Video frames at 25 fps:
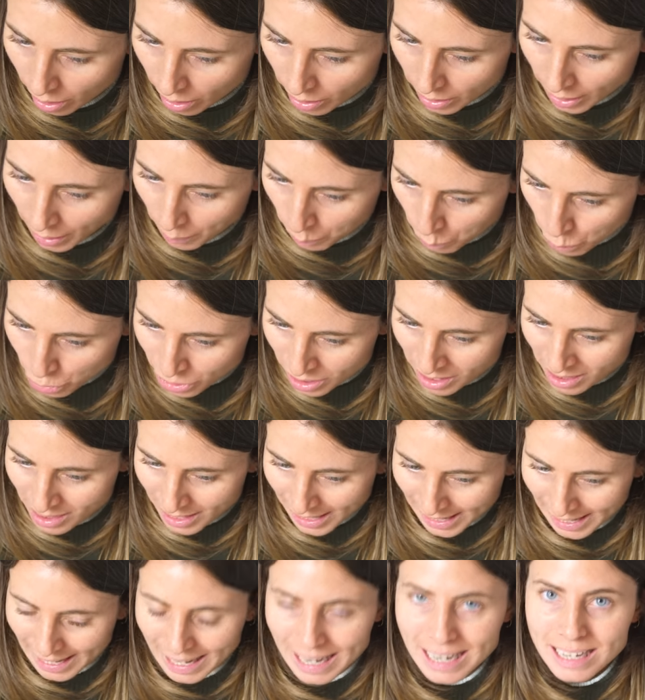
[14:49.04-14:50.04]
that wasn't
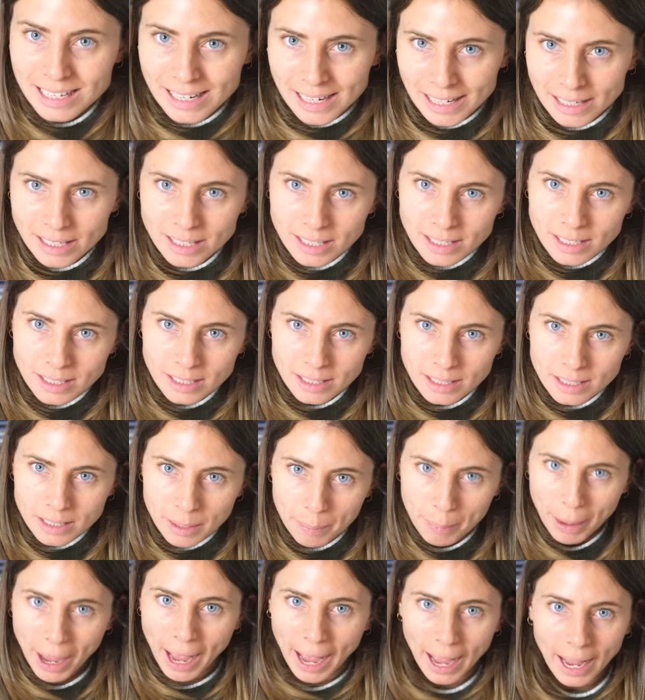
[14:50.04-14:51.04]
the easiest to
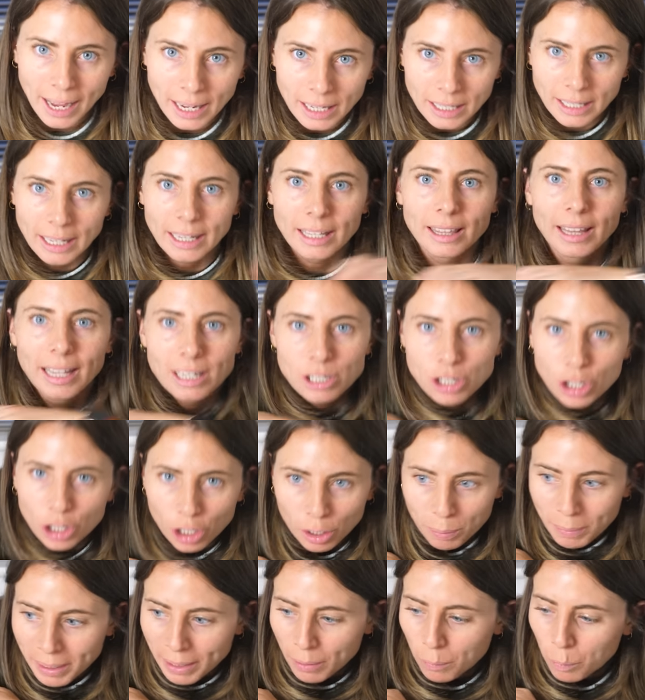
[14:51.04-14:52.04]
pack, like that
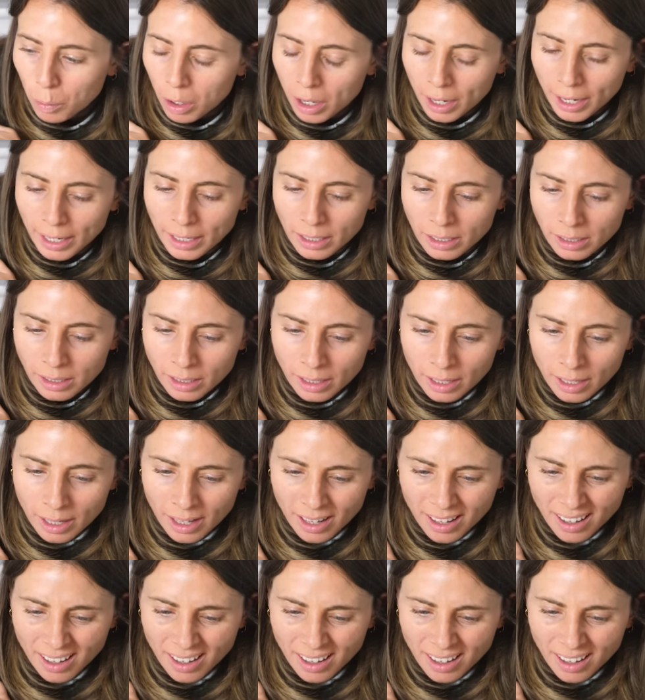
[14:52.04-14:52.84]
took me a while.